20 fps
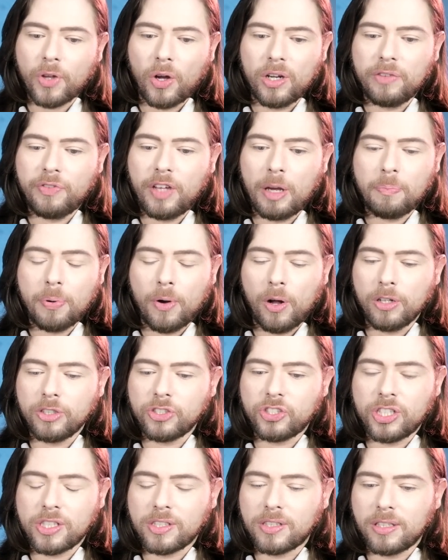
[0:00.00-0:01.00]
Olivier
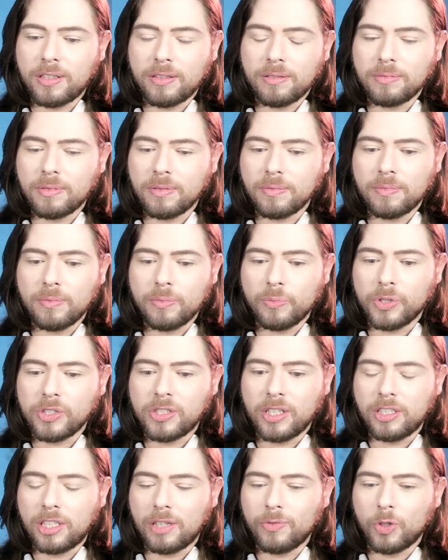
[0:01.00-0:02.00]
Polge just was
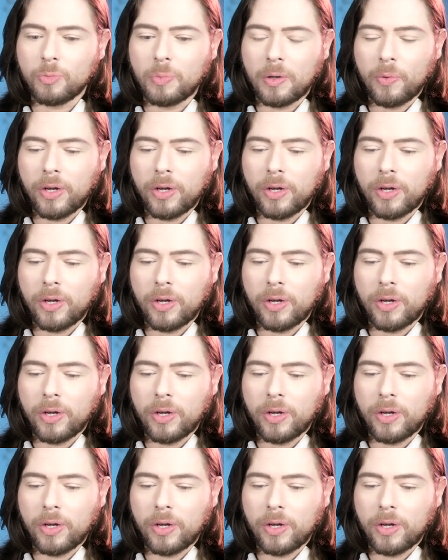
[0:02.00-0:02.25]
interviewed by